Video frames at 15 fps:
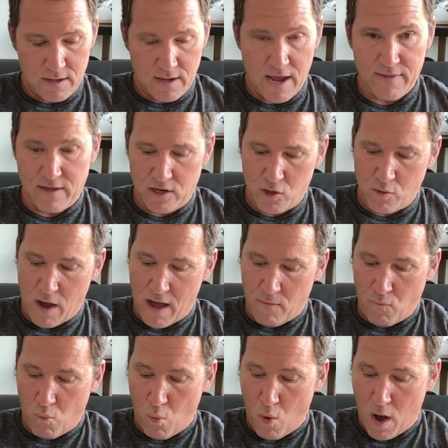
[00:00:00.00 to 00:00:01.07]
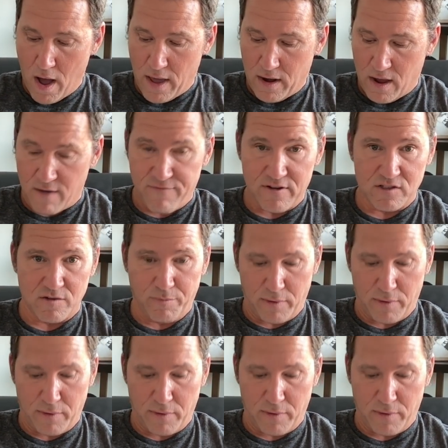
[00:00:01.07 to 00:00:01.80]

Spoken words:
and then you got one offensive